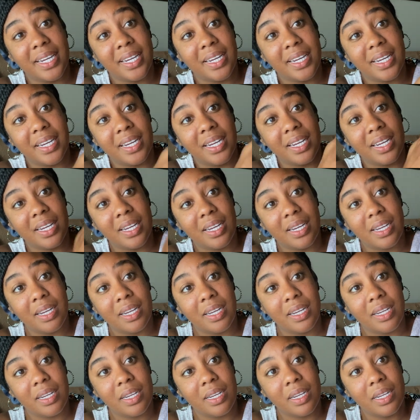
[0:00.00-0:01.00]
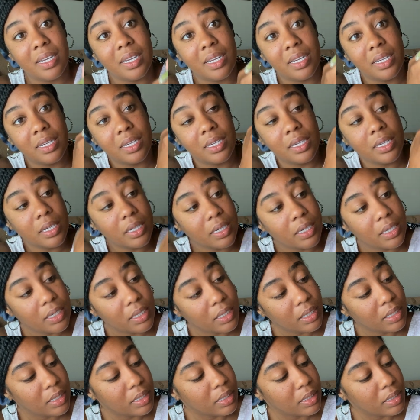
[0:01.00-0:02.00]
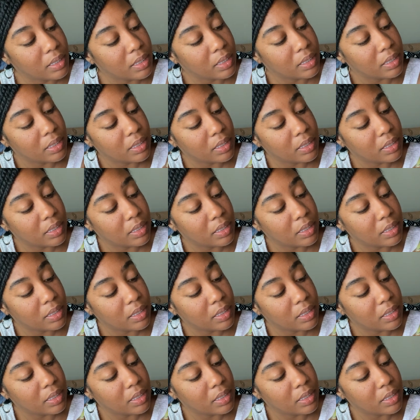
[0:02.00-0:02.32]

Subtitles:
Nobody speaks.